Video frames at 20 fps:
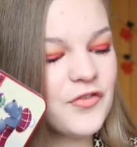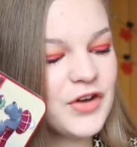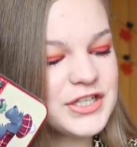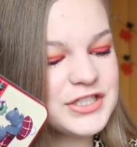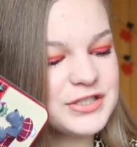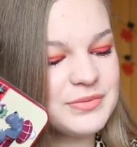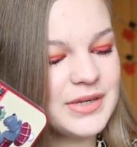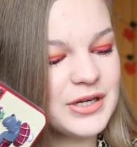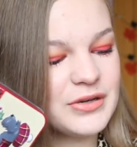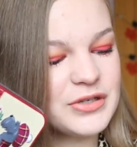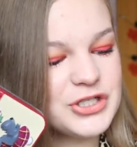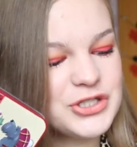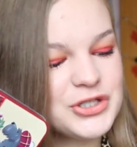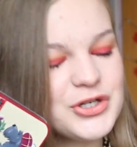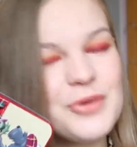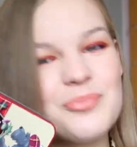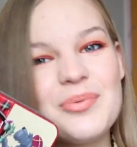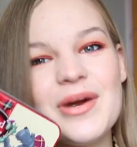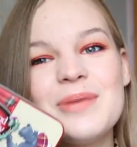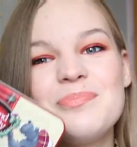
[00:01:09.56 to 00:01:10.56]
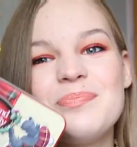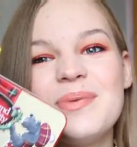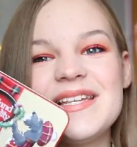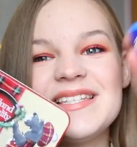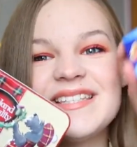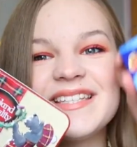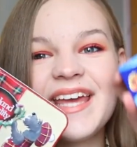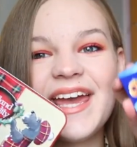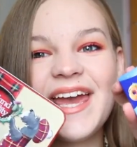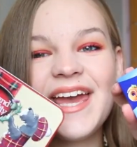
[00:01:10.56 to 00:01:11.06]
I've got some little shortbread
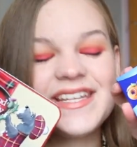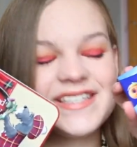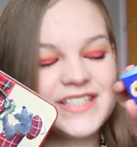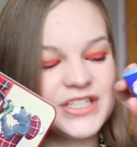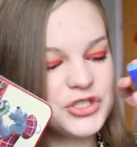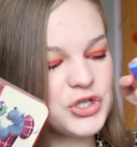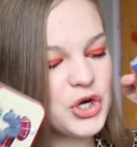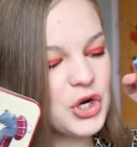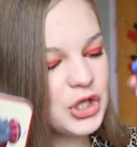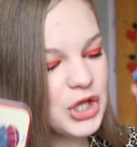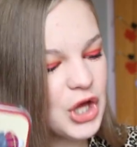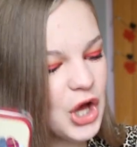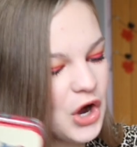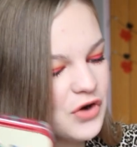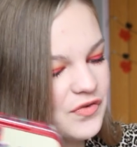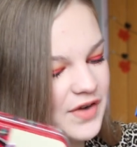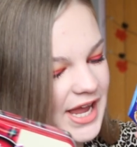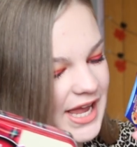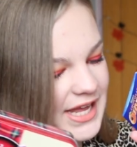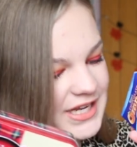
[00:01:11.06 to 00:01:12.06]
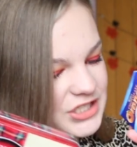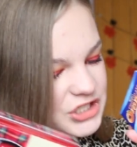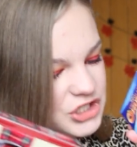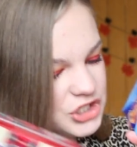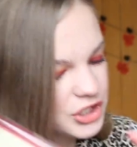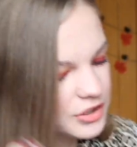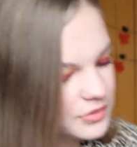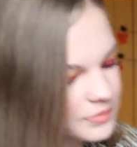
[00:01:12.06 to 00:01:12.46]
biscuits, chocolate orange.